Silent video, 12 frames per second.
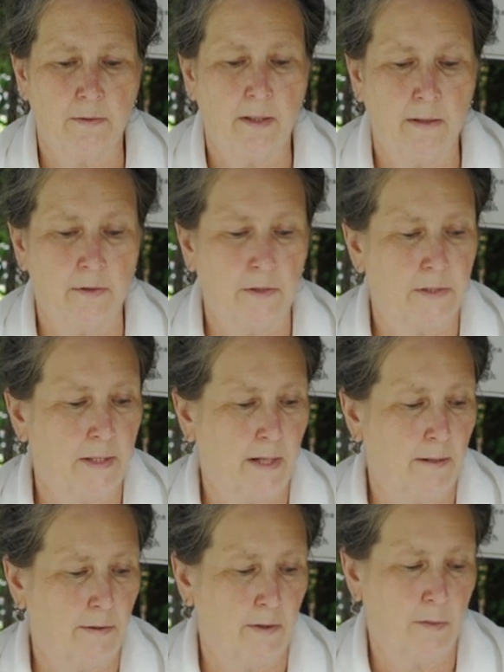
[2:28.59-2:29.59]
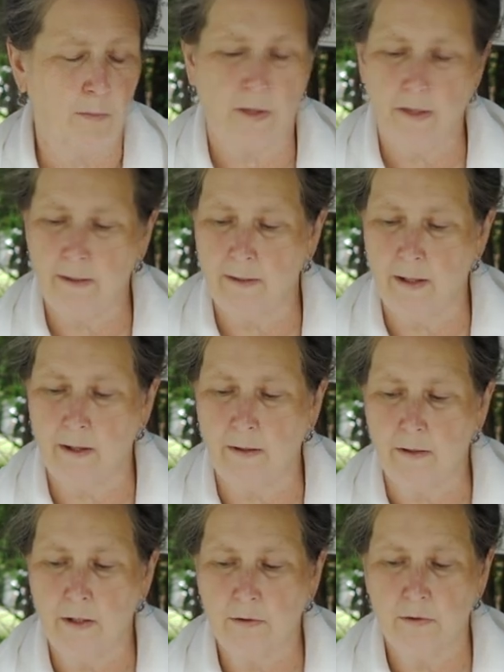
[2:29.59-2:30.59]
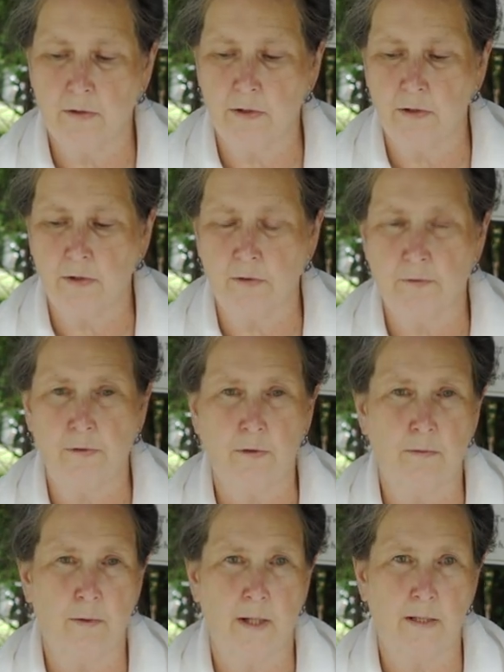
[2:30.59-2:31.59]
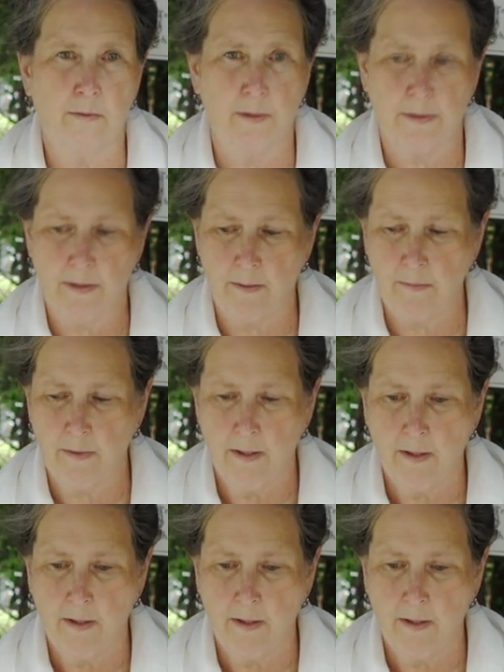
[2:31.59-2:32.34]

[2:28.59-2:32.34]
English settlers bringing their traditional food ways with them.